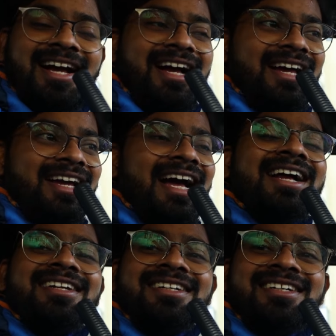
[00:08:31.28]
I
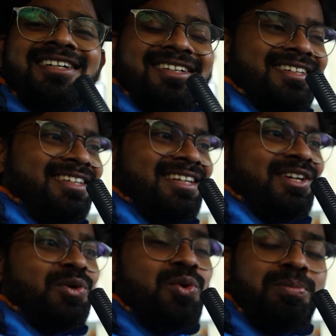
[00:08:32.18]
had a
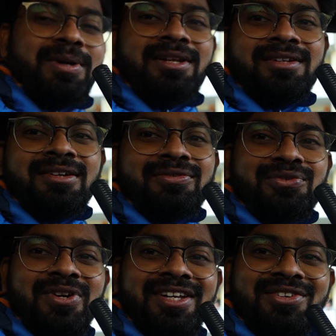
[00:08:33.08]
coupon of
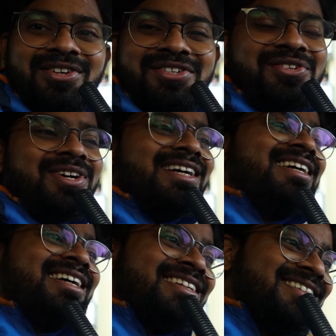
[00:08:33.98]
20 euros, so I
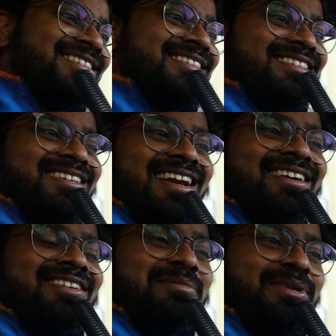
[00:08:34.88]
can
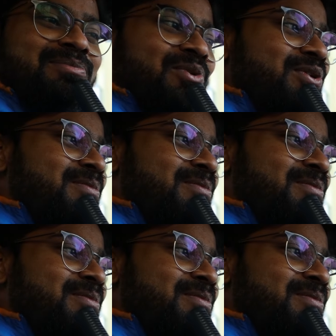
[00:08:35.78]
travel a bit more.